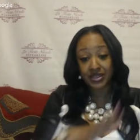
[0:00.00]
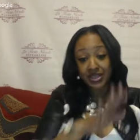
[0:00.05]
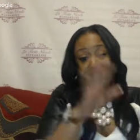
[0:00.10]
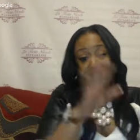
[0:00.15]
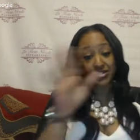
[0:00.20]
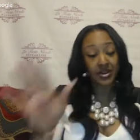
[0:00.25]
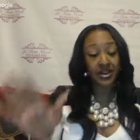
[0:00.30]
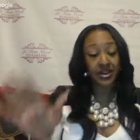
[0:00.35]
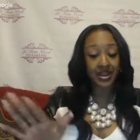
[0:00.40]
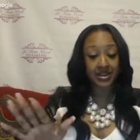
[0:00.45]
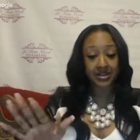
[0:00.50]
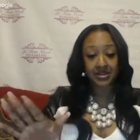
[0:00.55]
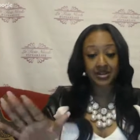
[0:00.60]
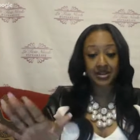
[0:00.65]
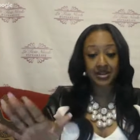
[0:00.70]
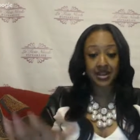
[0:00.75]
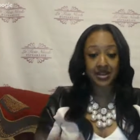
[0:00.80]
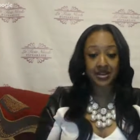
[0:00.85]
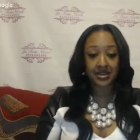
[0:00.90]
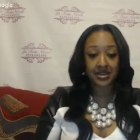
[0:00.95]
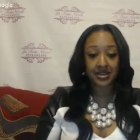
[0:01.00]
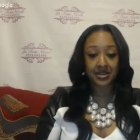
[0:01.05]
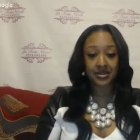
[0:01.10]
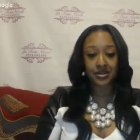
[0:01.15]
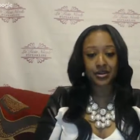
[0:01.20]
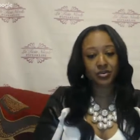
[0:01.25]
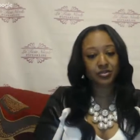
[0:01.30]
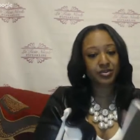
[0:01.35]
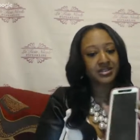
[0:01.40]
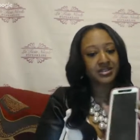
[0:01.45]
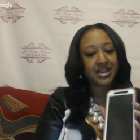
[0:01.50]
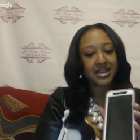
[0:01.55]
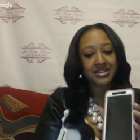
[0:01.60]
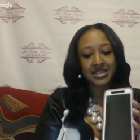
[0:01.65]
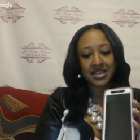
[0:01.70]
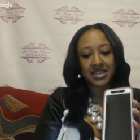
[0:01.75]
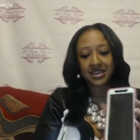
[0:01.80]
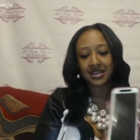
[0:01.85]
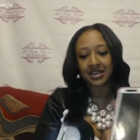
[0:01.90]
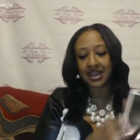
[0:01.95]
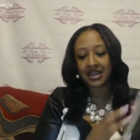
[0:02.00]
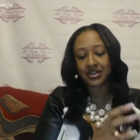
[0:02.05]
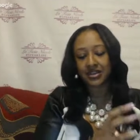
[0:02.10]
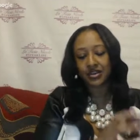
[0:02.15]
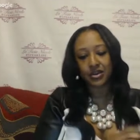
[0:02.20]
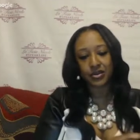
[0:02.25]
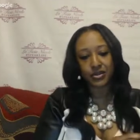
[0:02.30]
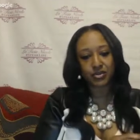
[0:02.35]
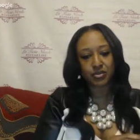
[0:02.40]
get your handy dandy notebooks. I take a lot of